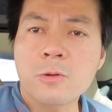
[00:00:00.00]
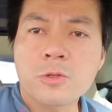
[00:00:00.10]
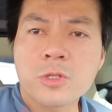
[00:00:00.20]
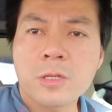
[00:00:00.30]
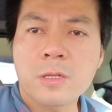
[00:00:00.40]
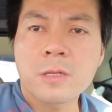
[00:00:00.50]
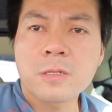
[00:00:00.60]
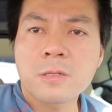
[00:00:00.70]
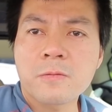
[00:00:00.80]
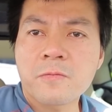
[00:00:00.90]
Oh shit,
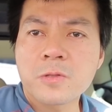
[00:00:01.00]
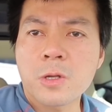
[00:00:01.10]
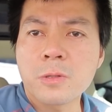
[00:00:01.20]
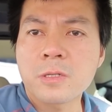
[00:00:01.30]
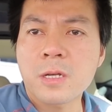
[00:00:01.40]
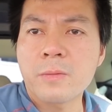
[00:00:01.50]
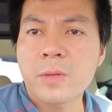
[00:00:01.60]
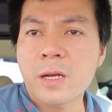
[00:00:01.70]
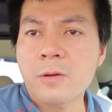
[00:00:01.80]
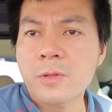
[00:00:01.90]
the sun is
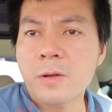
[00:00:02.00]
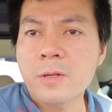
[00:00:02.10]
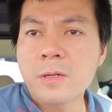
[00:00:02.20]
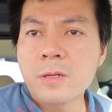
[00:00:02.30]
coming out now.